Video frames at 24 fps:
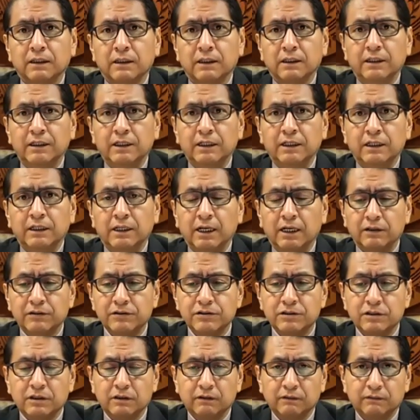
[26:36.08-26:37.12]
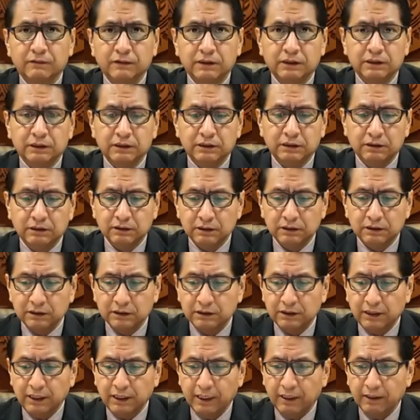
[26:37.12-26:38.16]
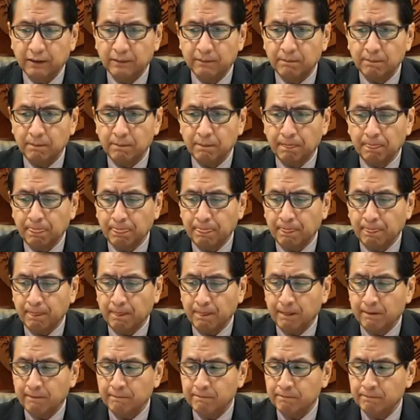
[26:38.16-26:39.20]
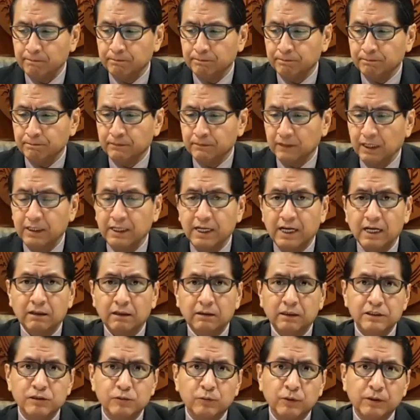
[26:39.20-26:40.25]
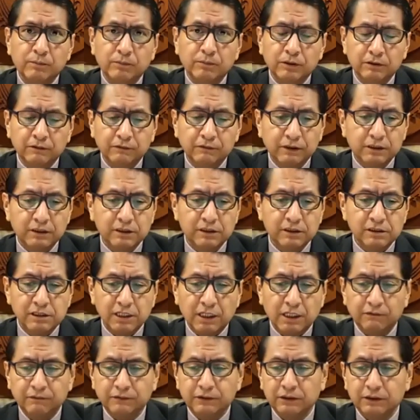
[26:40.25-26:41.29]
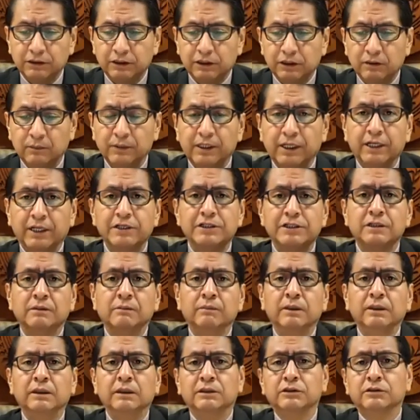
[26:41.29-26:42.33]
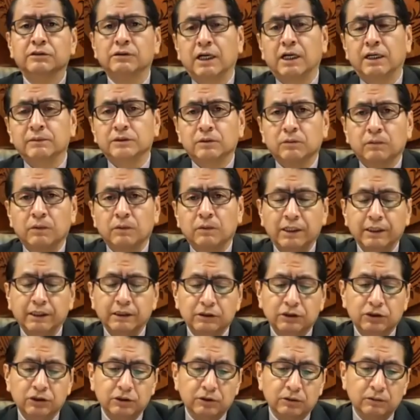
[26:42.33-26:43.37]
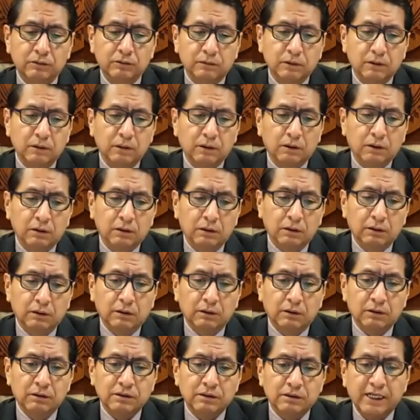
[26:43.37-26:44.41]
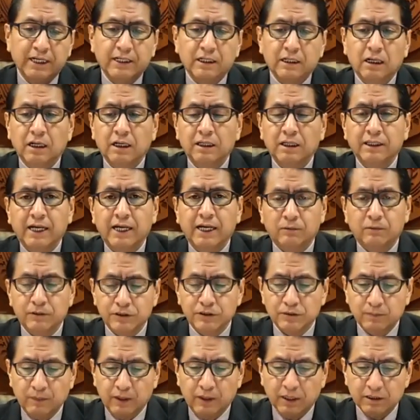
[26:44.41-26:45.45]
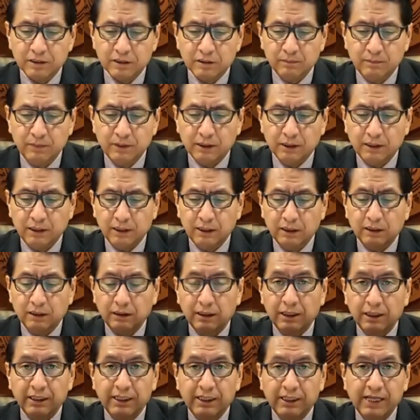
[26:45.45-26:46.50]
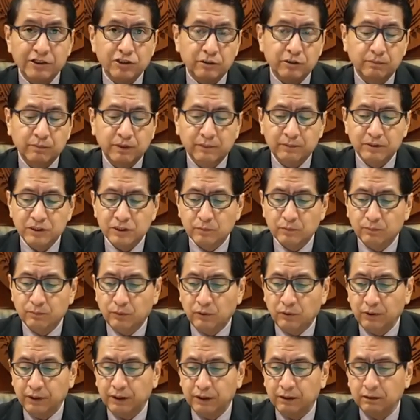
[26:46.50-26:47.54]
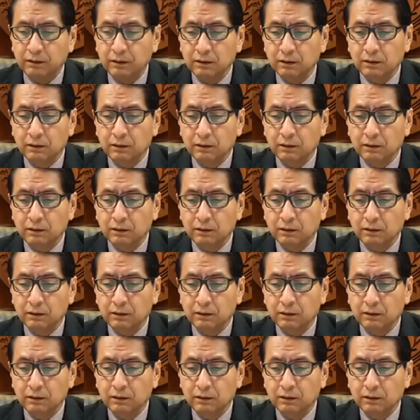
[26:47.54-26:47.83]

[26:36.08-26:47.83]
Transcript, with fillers: Indian health services to this day. And now, as we move into self determination, many tribes are wanting to take on that responsibility. And that should be supported